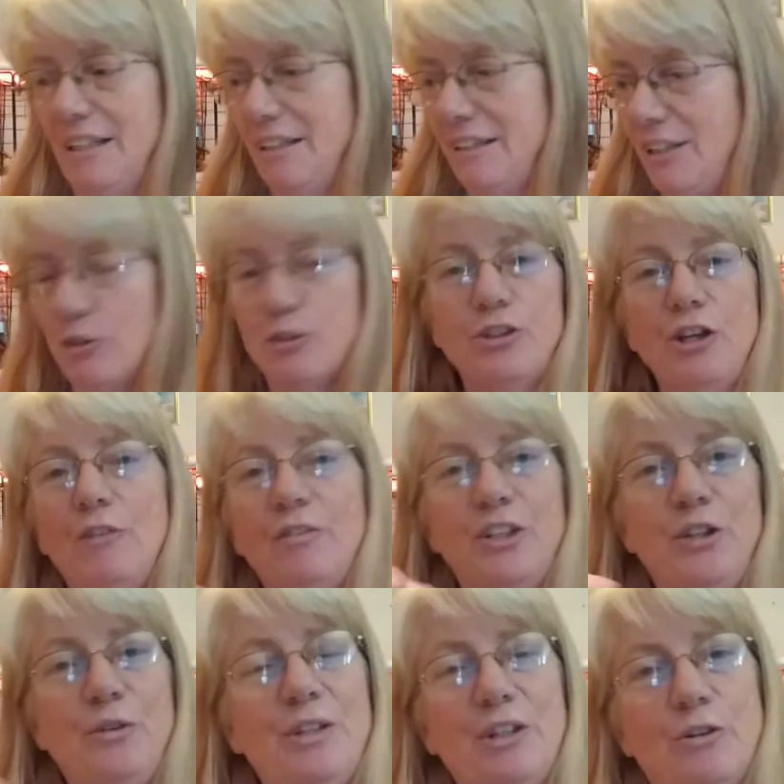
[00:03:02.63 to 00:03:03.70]
They're shelving
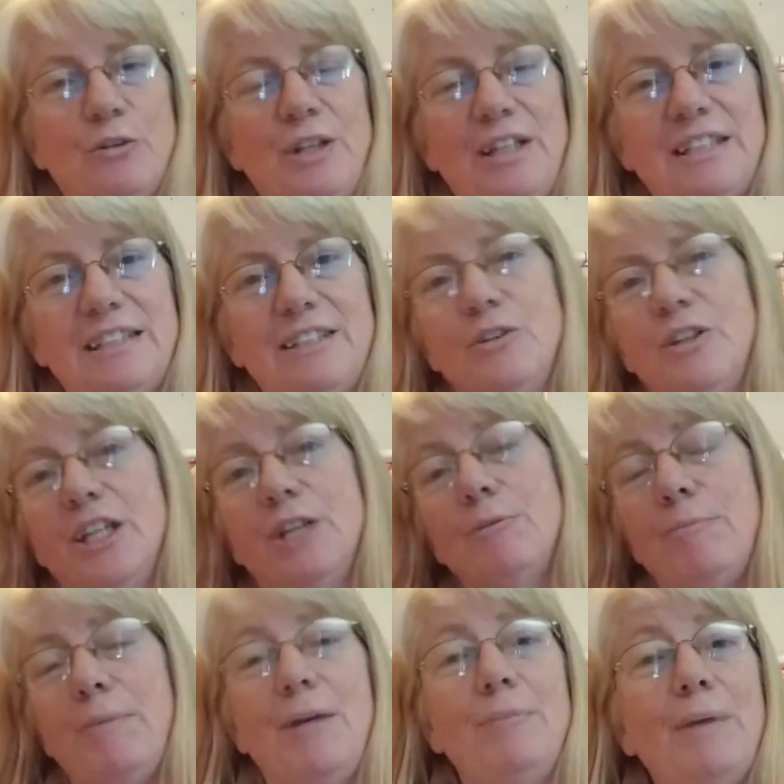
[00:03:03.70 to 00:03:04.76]
unit grids. You can get
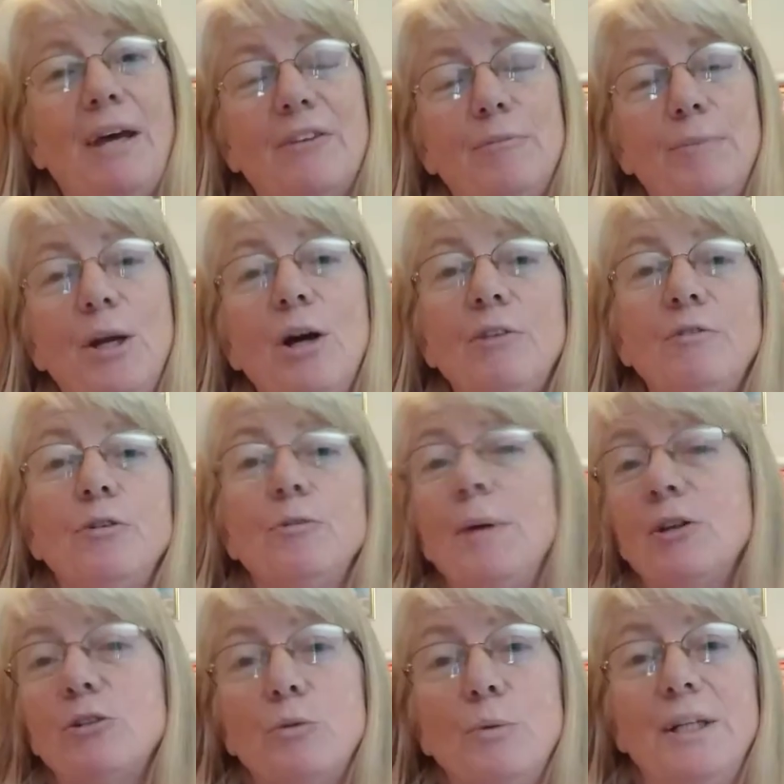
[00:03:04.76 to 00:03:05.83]
them at Bed Bath & Beyond for
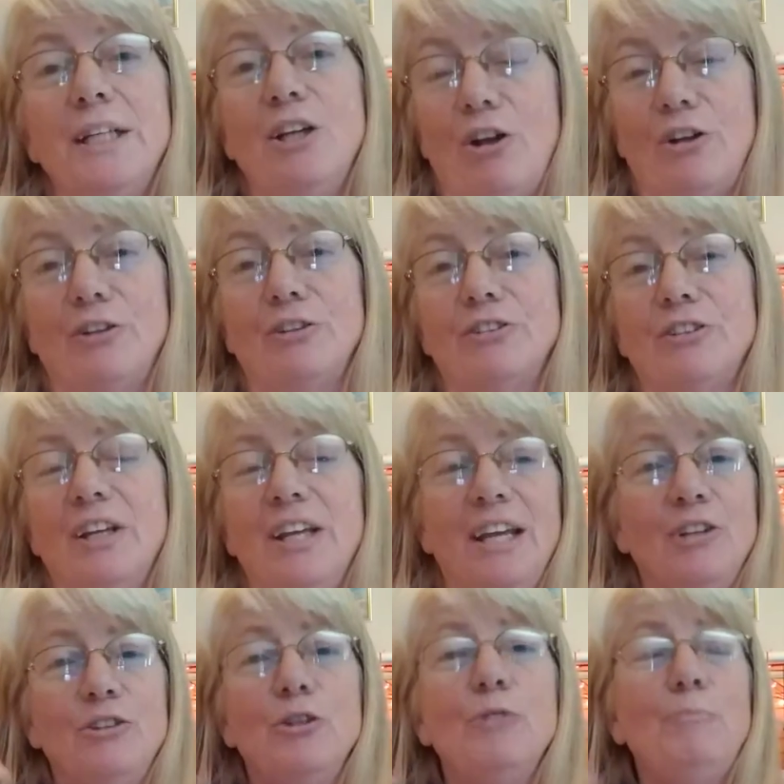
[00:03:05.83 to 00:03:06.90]
about $20.
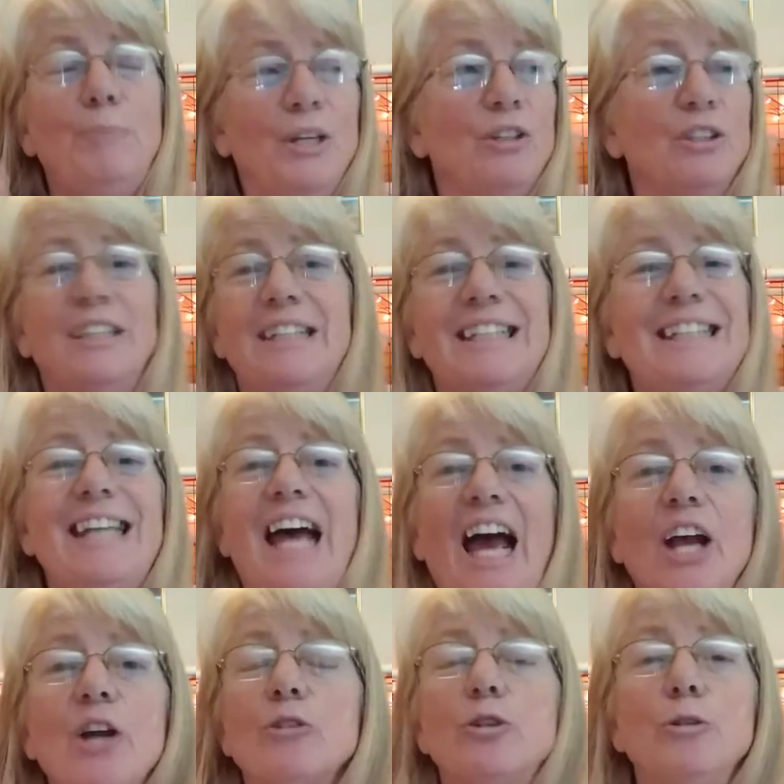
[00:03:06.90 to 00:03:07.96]
To build an
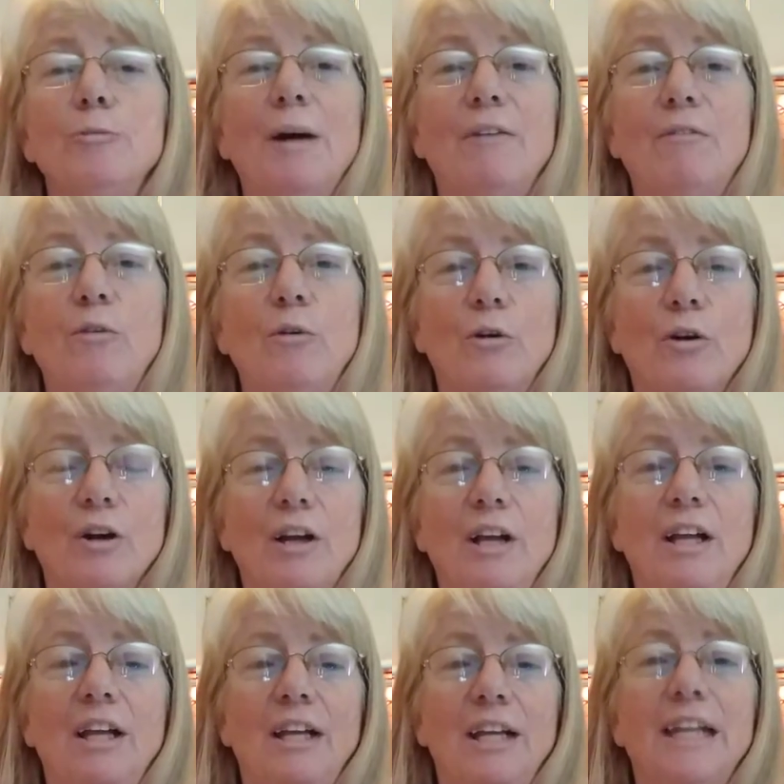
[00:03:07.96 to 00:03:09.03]
entire 2x4,
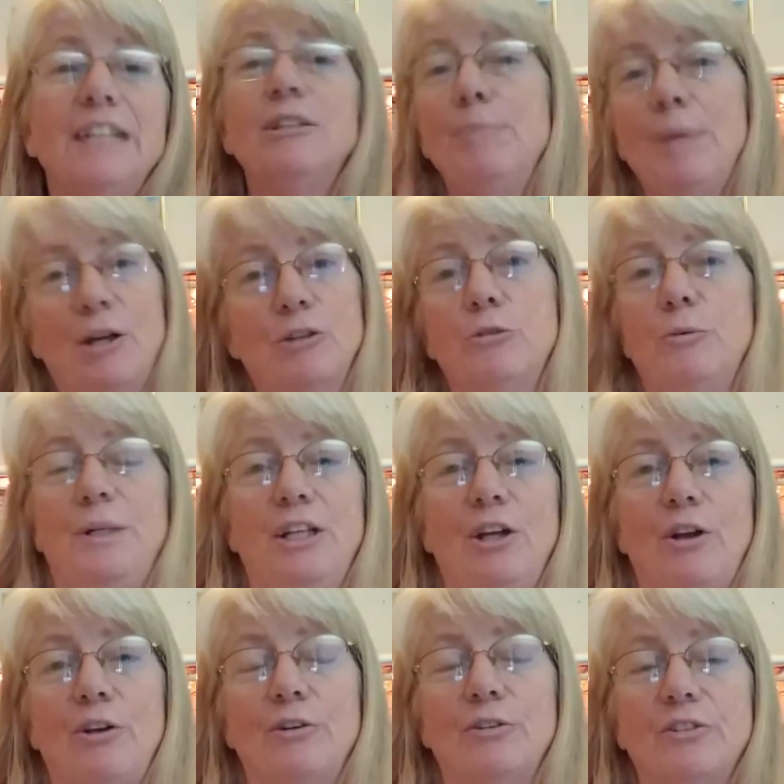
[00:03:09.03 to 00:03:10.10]
it's about
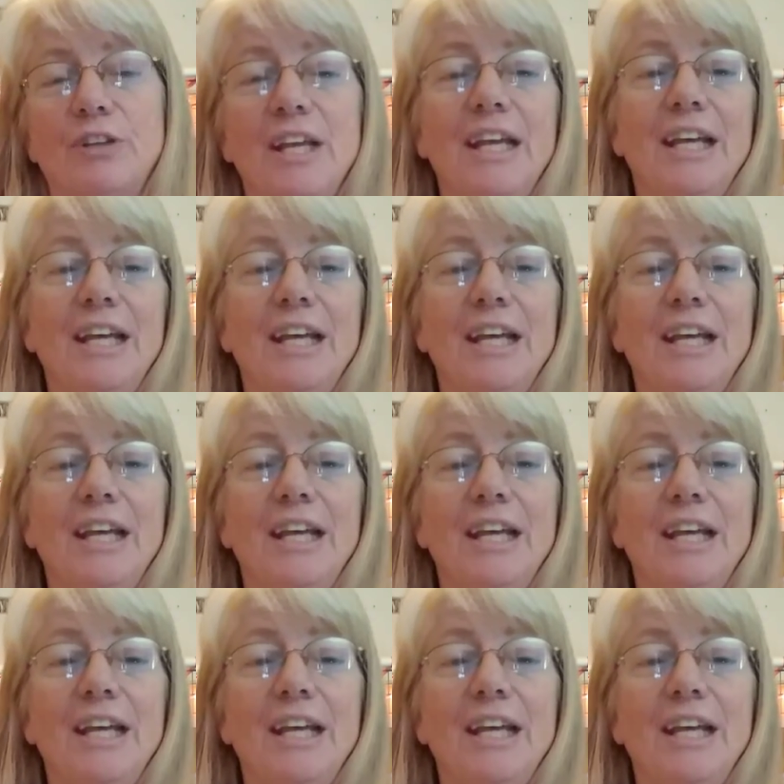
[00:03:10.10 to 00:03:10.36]
$20.